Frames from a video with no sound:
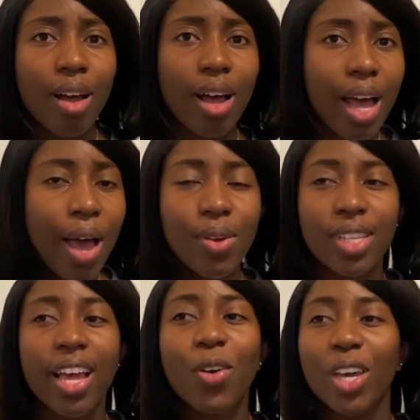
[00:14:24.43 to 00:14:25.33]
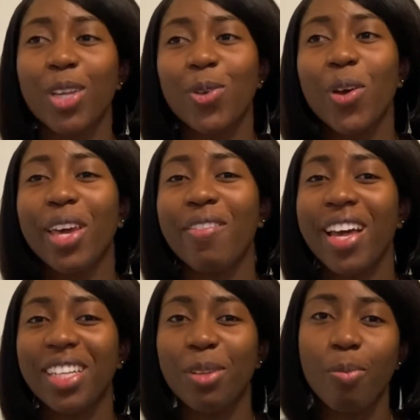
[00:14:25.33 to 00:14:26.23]
I was like, okay, so if I
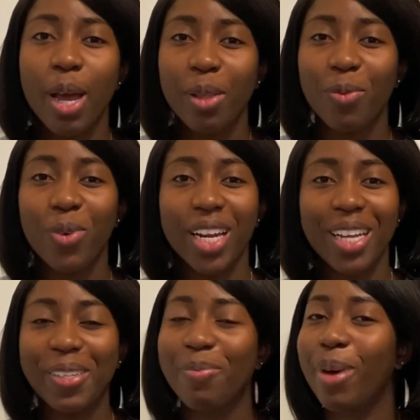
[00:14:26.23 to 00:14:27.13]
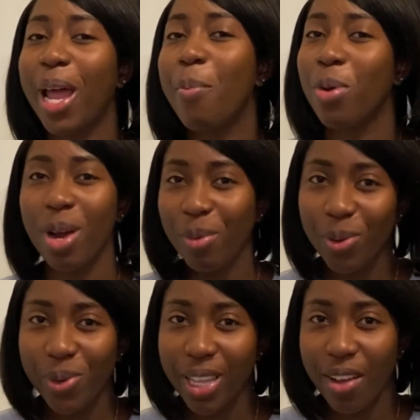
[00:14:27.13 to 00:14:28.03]
did mine when I did mine, I probably
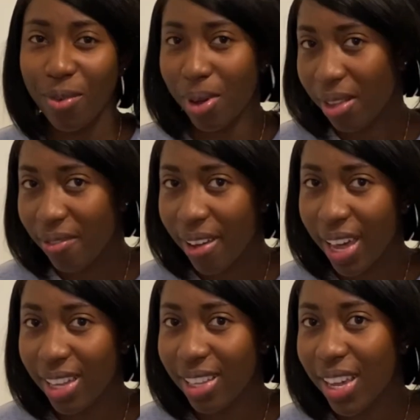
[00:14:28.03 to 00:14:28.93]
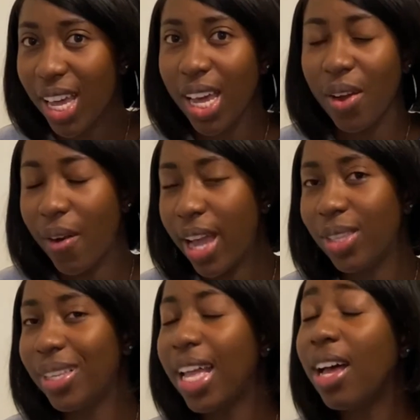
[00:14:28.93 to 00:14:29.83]
won't have qualified, right?
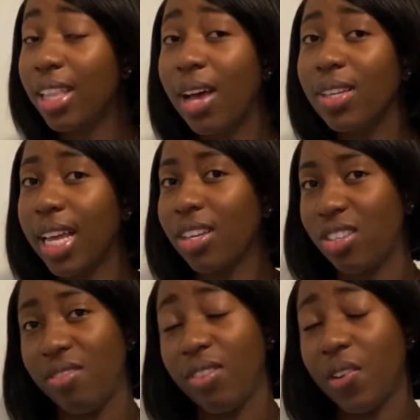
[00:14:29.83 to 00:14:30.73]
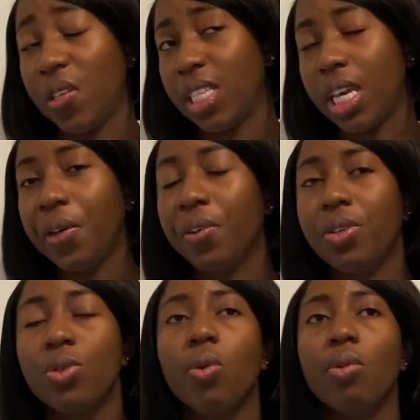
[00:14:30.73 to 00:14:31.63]
So that was actually very scary.
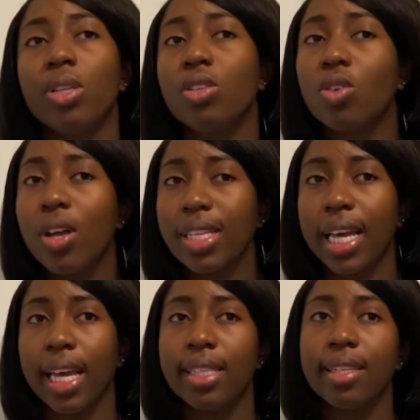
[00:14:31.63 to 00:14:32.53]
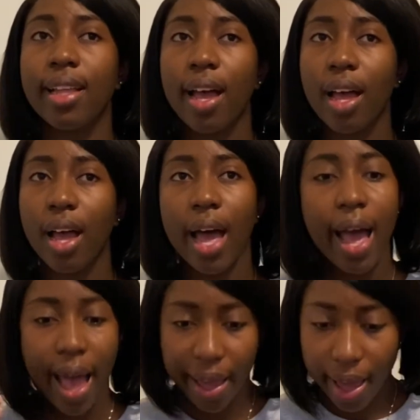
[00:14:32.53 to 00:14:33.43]
So the scores are getting
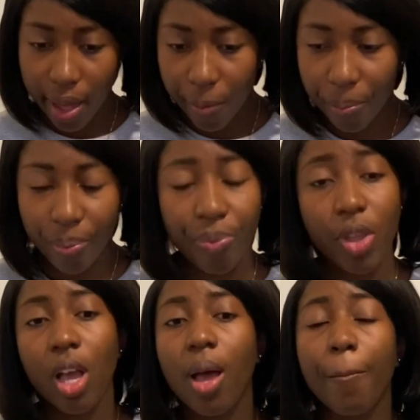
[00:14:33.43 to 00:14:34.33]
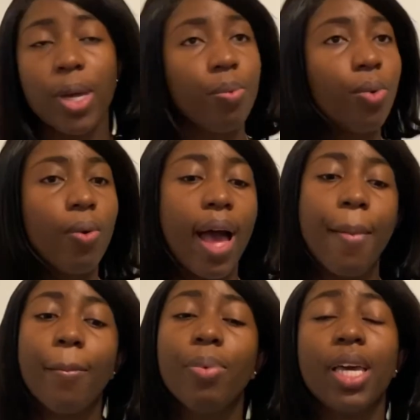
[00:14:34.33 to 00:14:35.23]
higher, people are
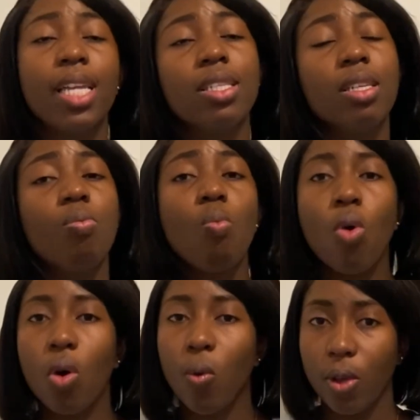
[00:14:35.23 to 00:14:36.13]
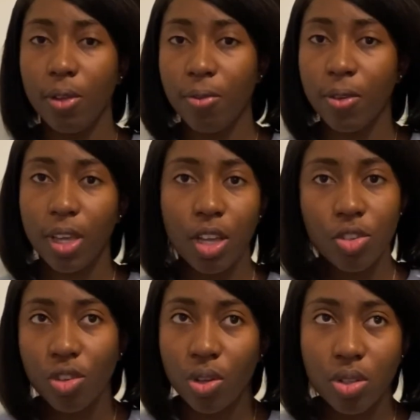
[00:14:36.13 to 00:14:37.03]
getting more
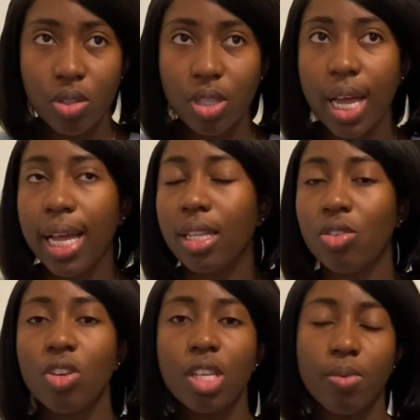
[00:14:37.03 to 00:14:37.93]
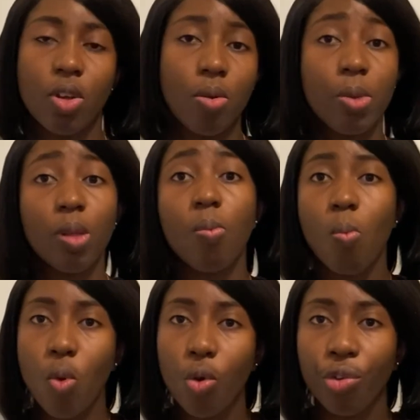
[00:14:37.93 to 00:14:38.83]
qualifications, and it's just becoming
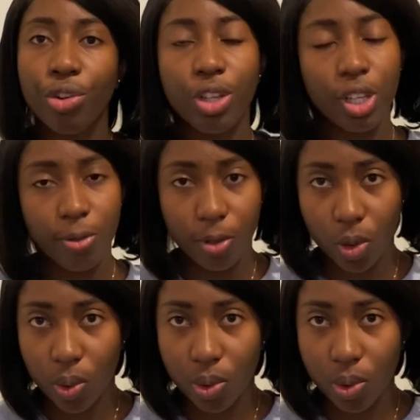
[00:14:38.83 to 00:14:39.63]
more difficult.